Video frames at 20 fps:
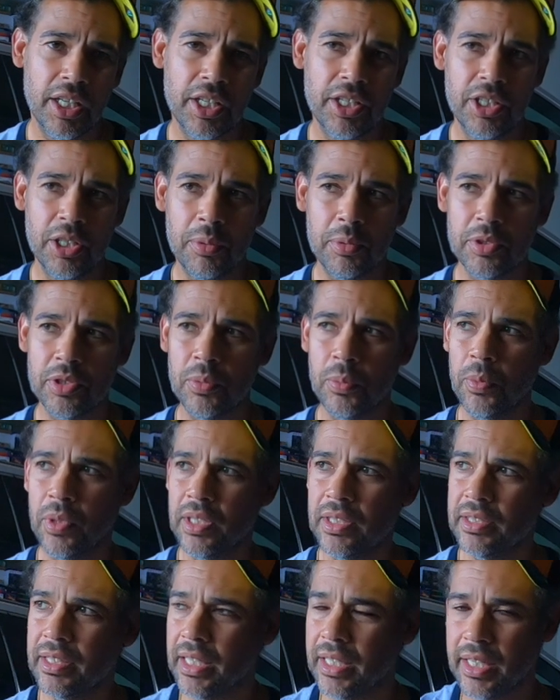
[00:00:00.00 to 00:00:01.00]
You know, it was the
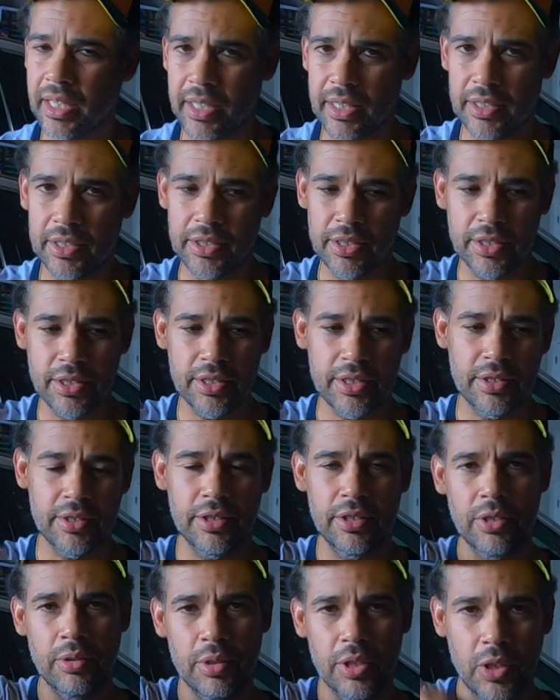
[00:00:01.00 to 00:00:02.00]
one that kind of just,
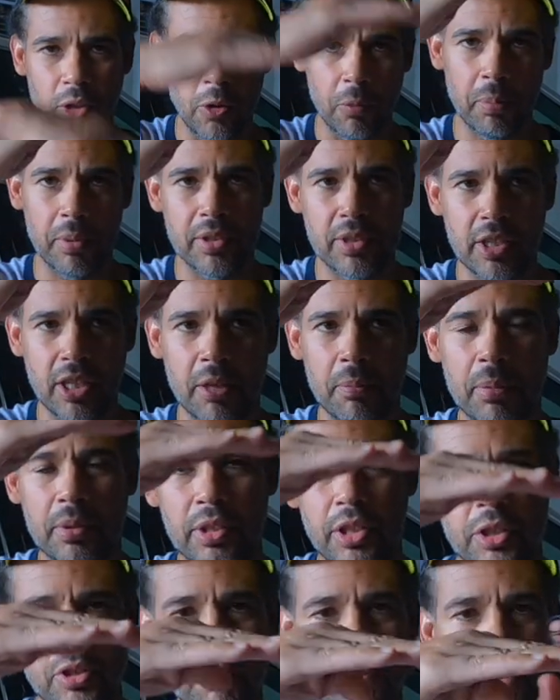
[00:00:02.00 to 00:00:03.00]
you know, it opens up,
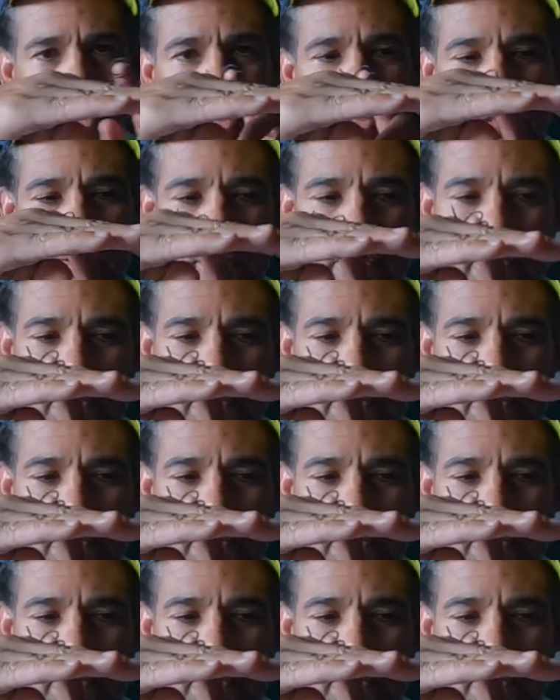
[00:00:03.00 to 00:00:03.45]
and then you put,